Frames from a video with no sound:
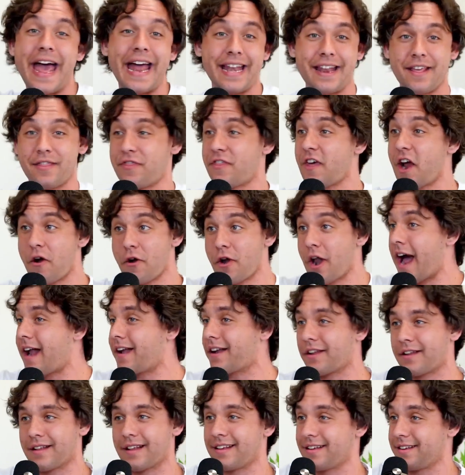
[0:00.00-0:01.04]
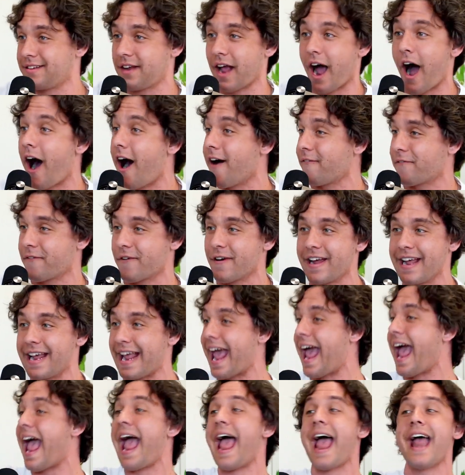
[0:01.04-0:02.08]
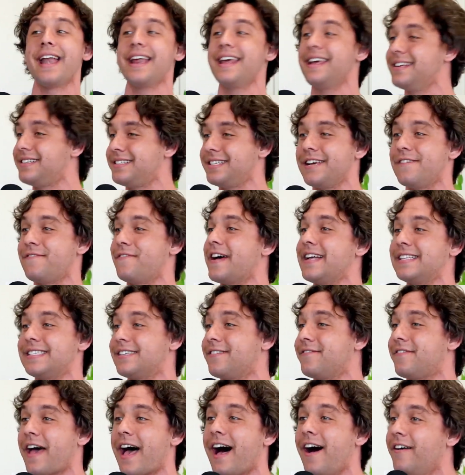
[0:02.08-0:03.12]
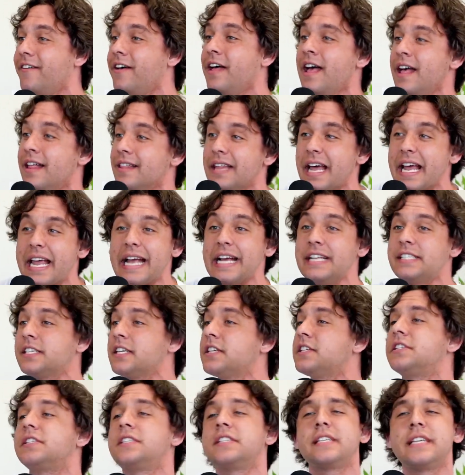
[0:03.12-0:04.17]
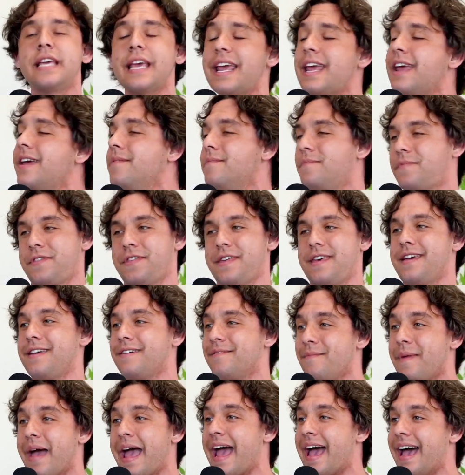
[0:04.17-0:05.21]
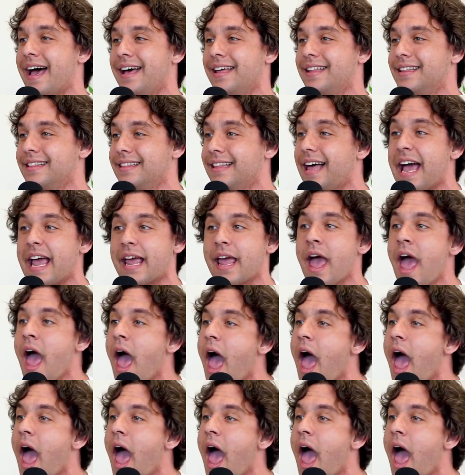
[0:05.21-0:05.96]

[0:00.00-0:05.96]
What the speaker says: that they're not offering any defensive help. Like, it's a scheme thing, man. Like,